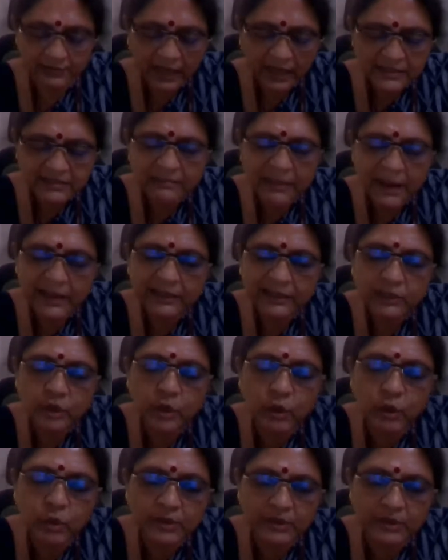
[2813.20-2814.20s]
last mile
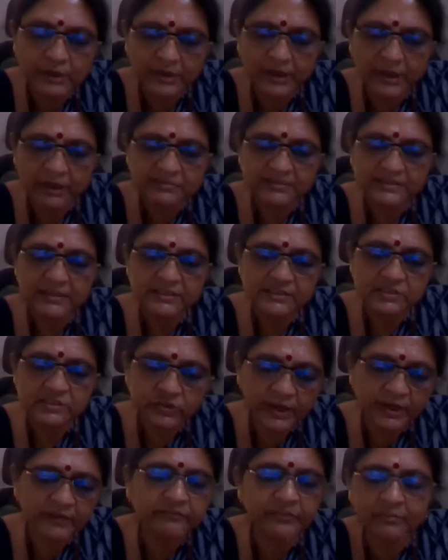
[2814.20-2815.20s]
coder comes
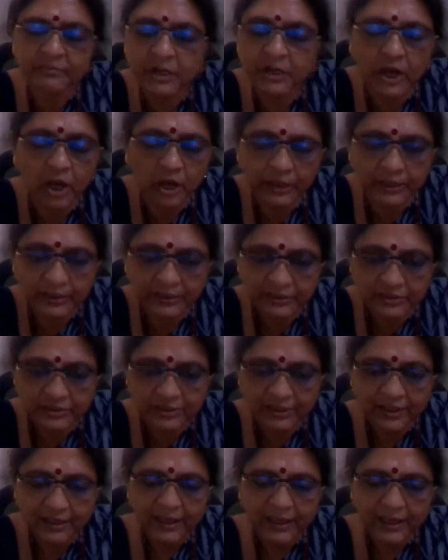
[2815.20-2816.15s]
straight from a college.